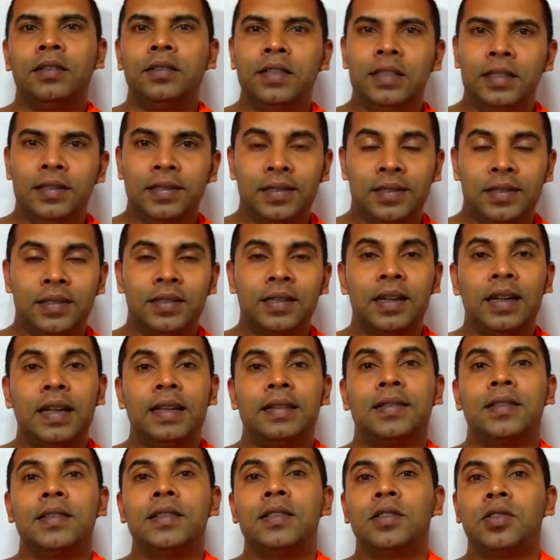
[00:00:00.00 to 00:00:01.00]
these
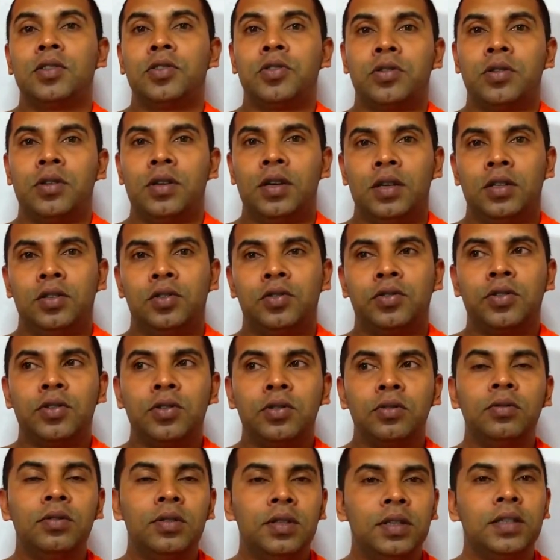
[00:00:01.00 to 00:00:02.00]
lessons
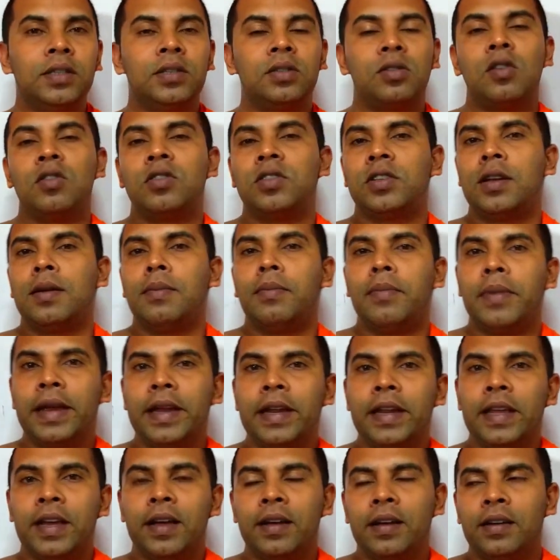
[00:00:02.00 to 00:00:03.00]
through the social
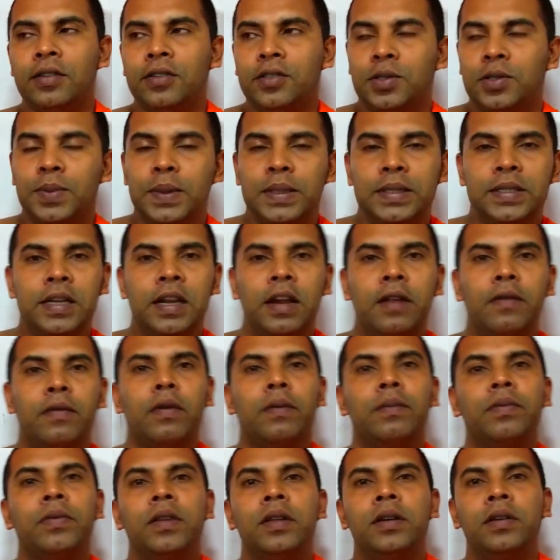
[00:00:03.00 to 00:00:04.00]
media, especially
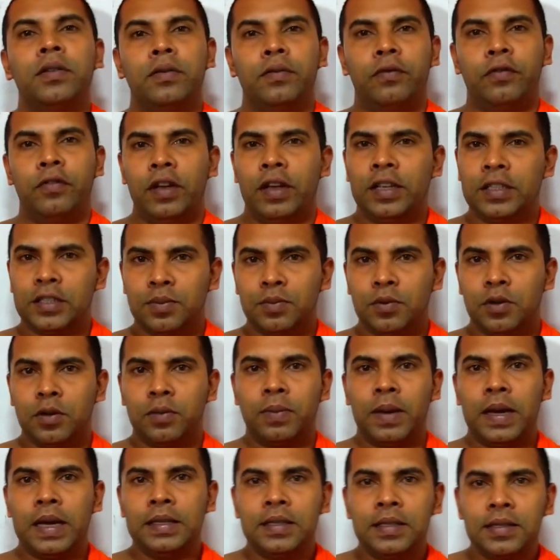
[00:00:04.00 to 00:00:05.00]
from the
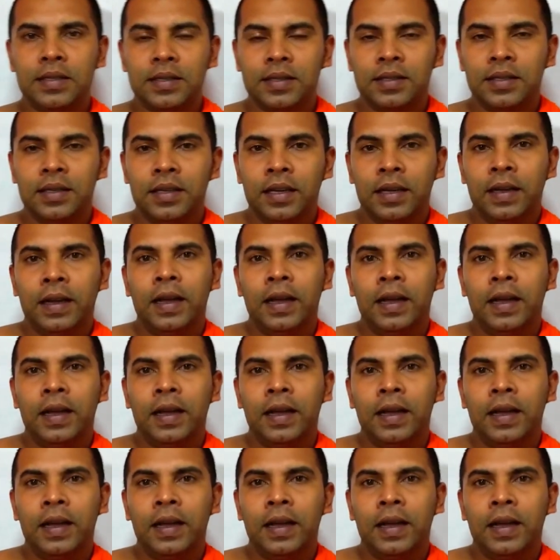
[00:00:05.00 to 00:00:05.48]
Facebook pages